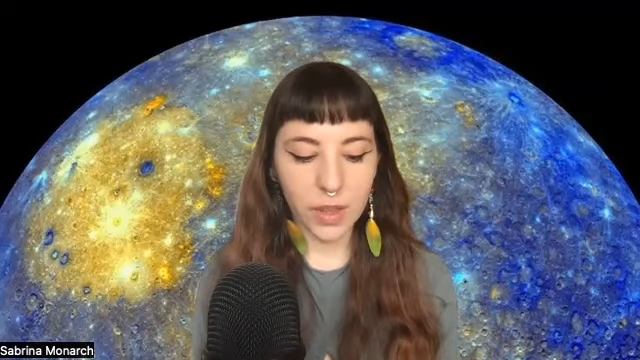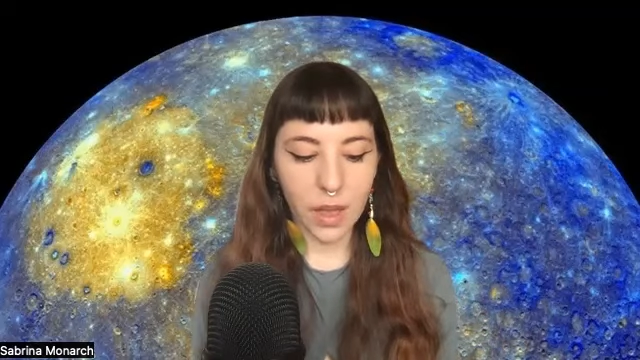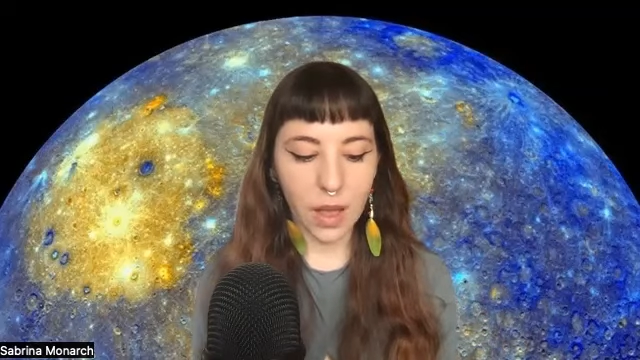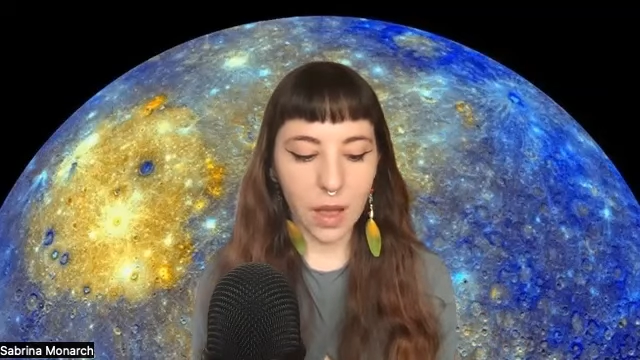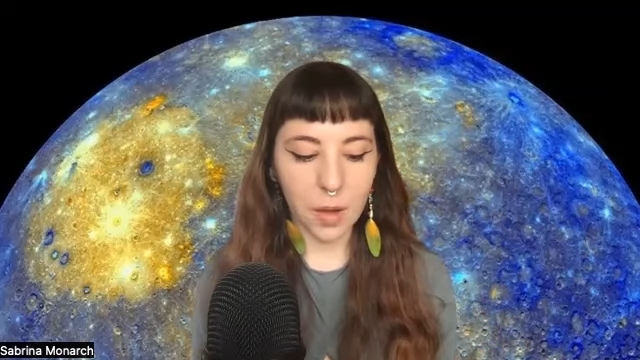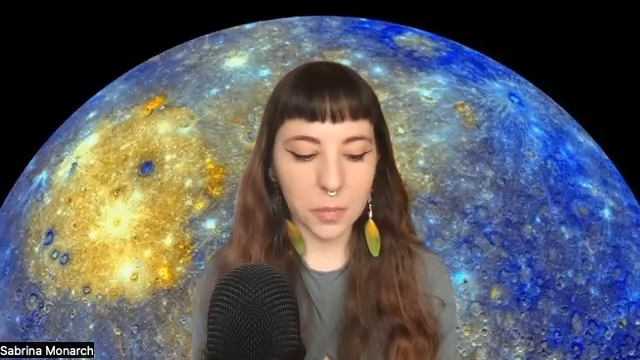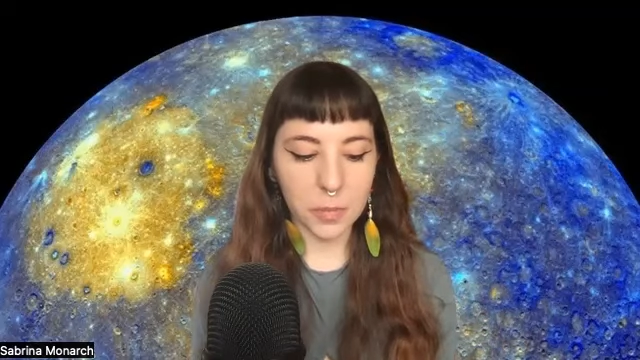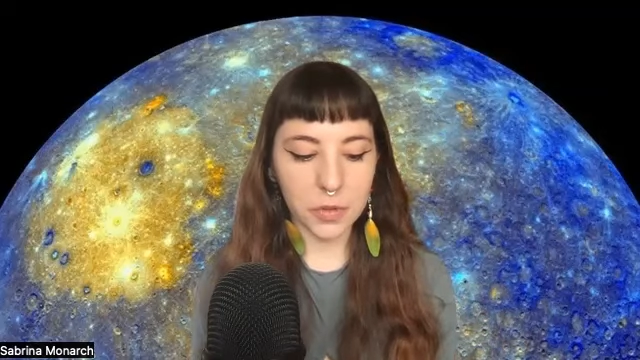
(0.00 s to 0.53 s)

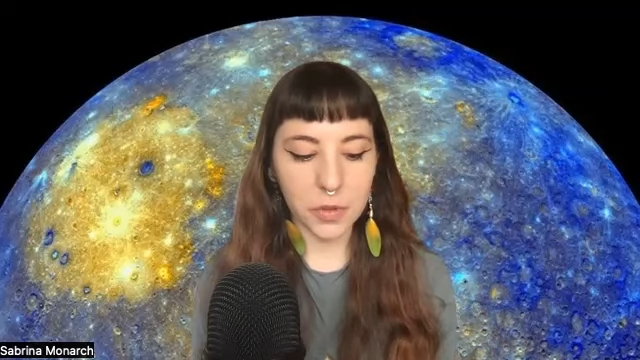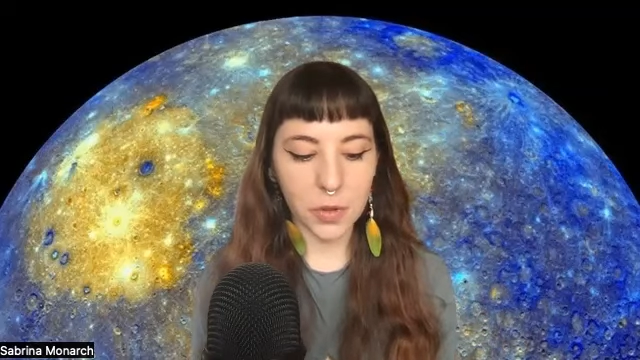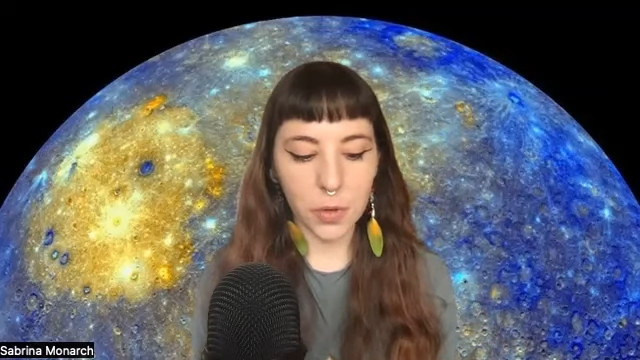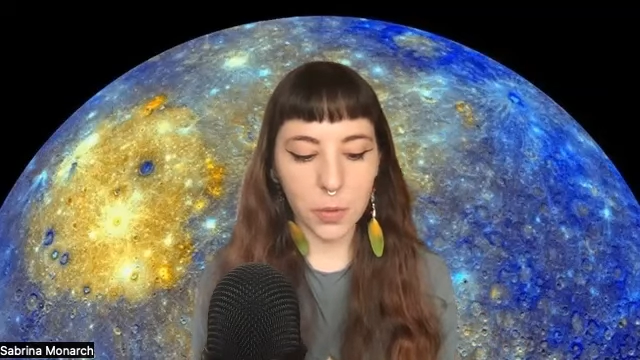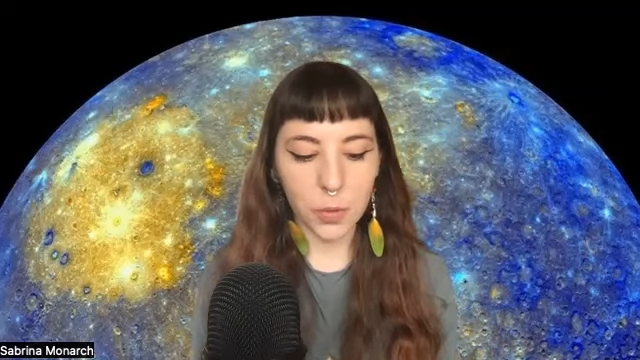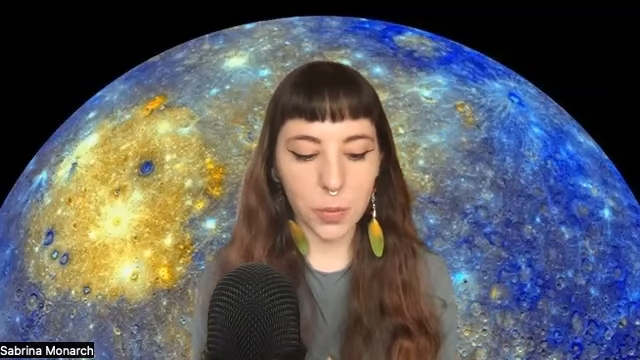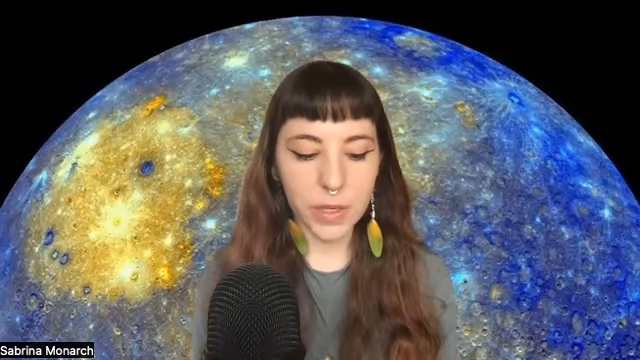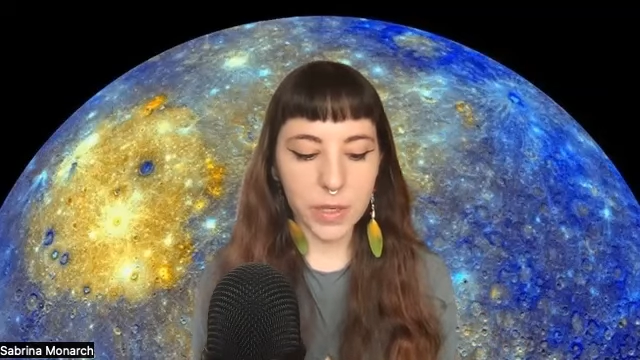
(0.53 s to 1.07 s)
Um,
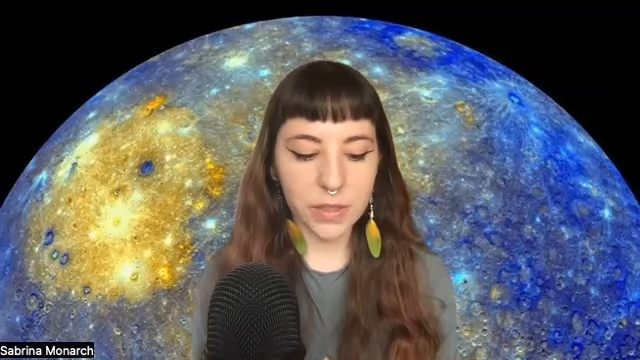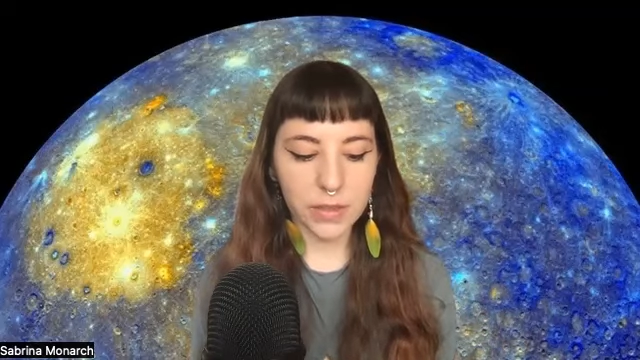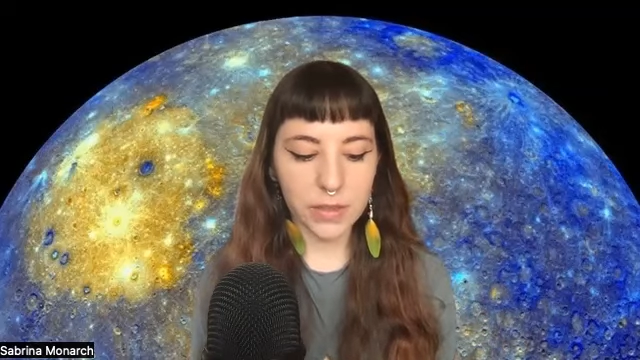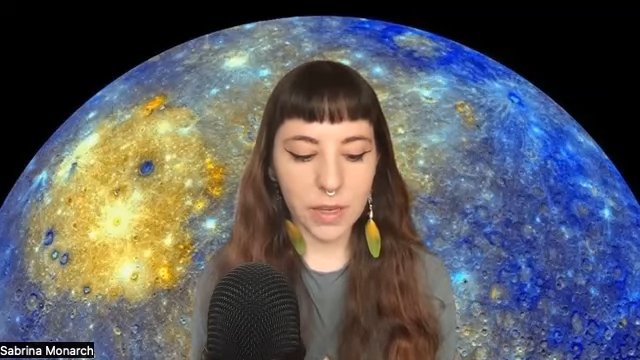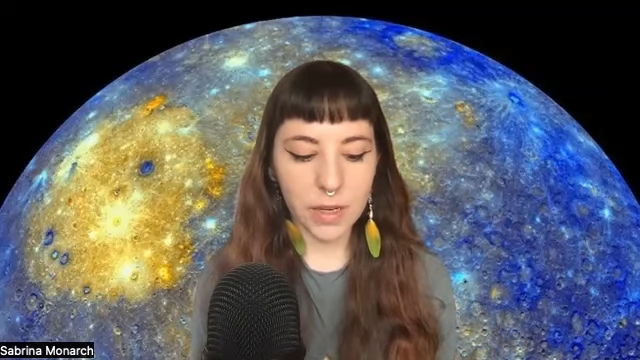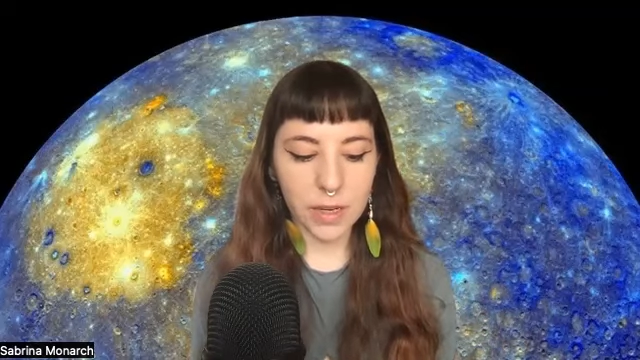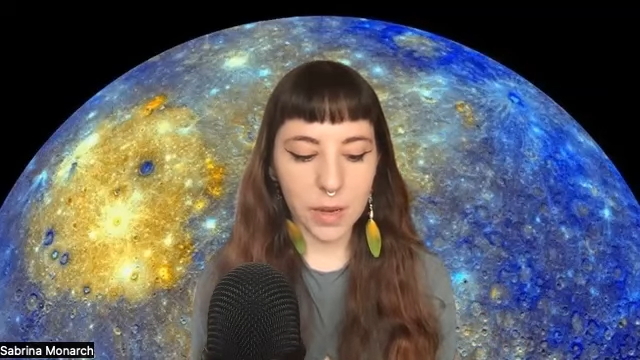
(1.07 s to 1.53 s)
so with Sun